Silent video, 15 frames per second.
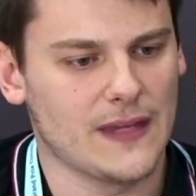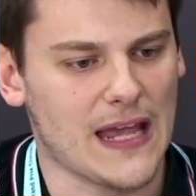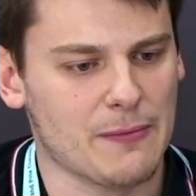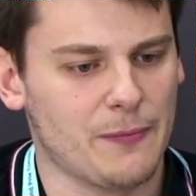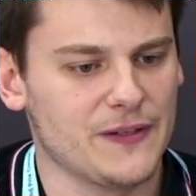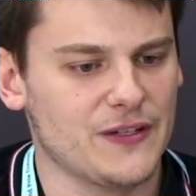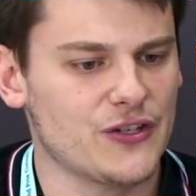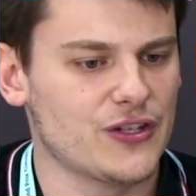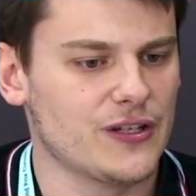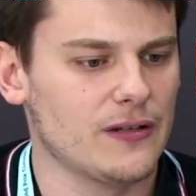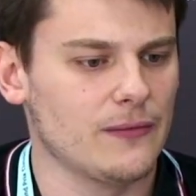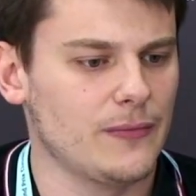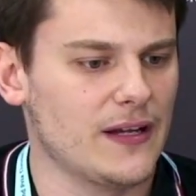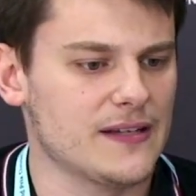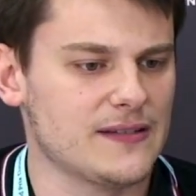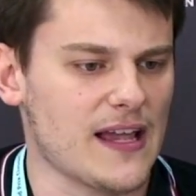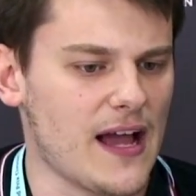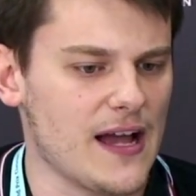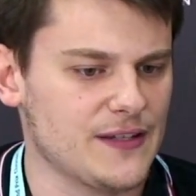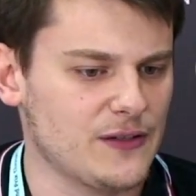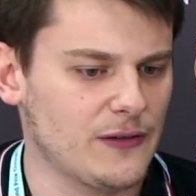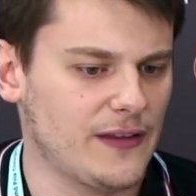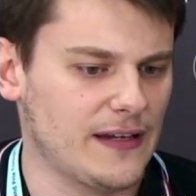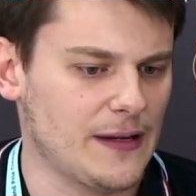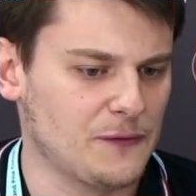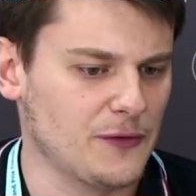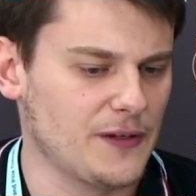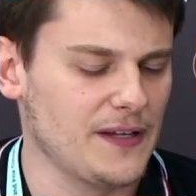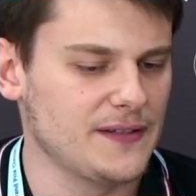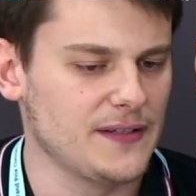type of position, because I saw that
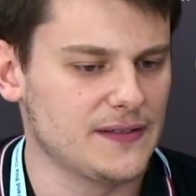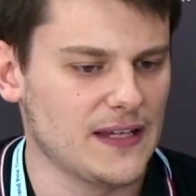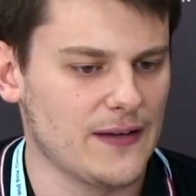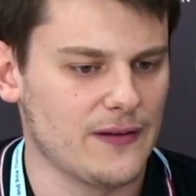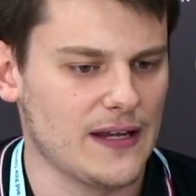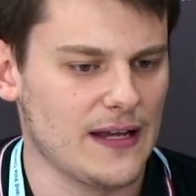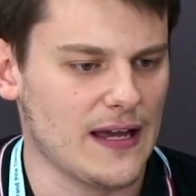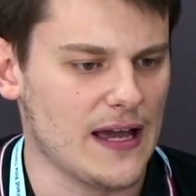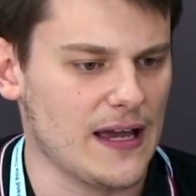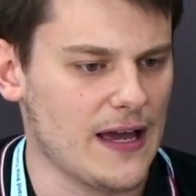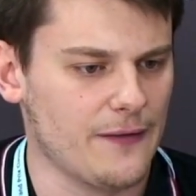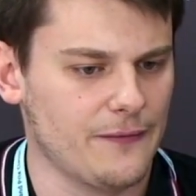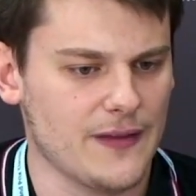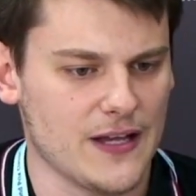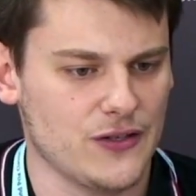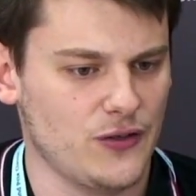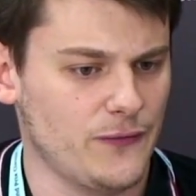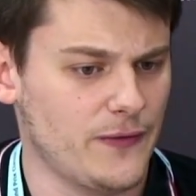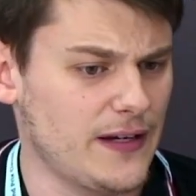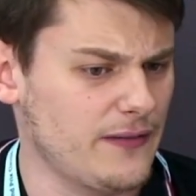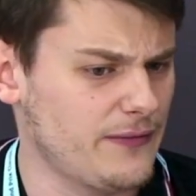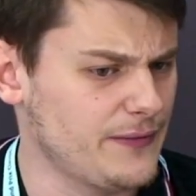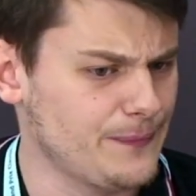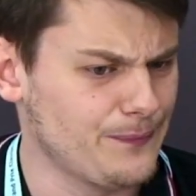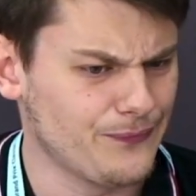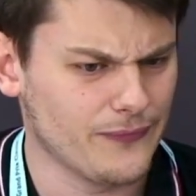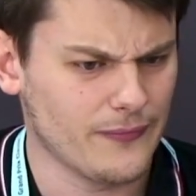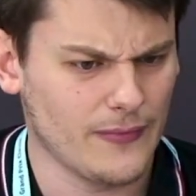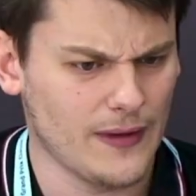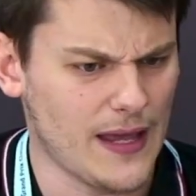after king c7, I have knight g5,
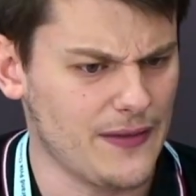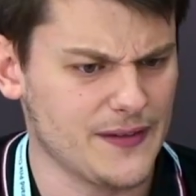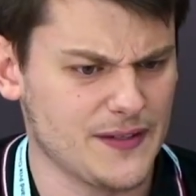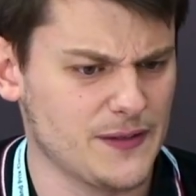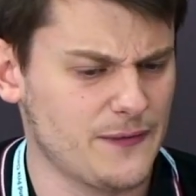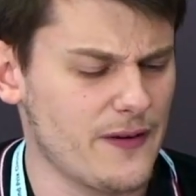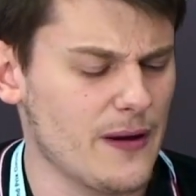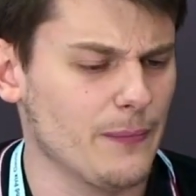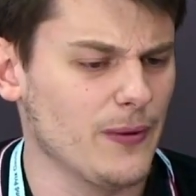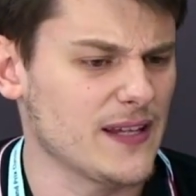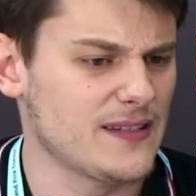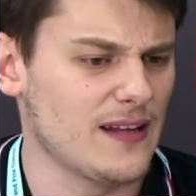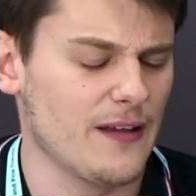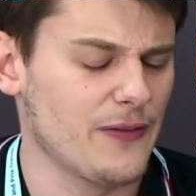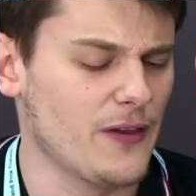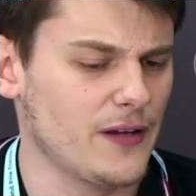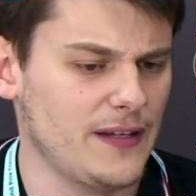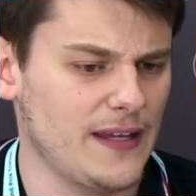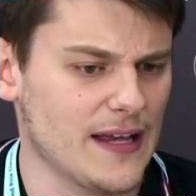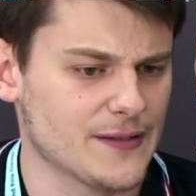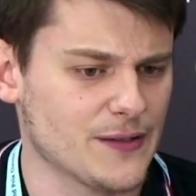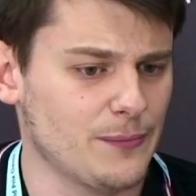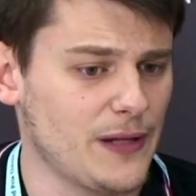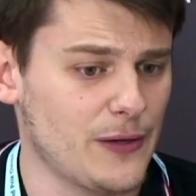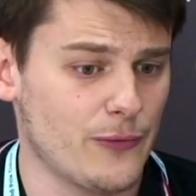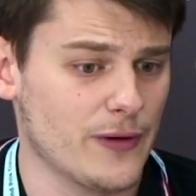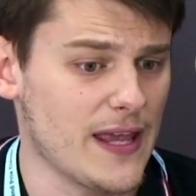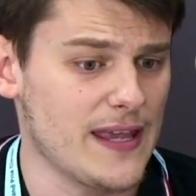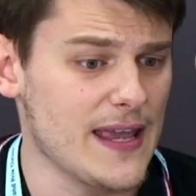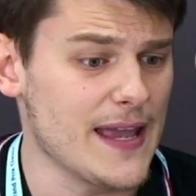and this is very unpleasant. I thought he has to play
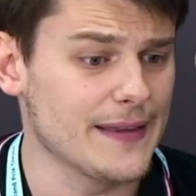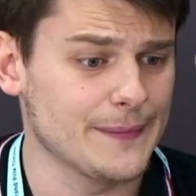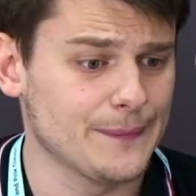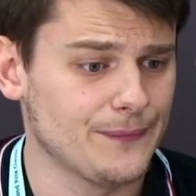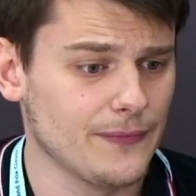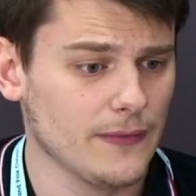rook a8.